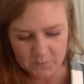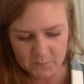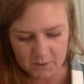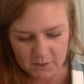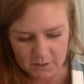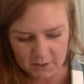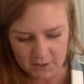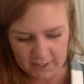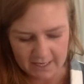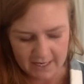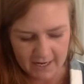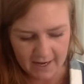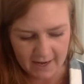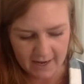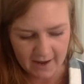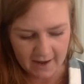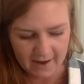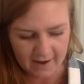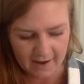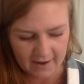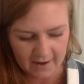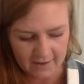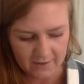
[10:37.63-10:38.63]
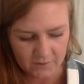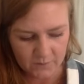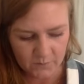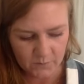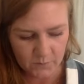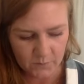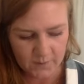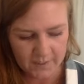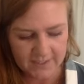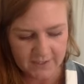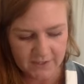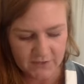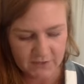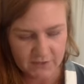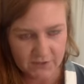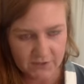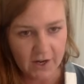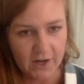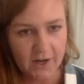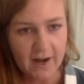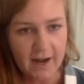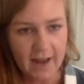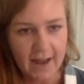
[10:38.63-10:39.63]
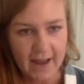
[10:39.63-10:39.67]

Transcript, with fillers: we're looking at we start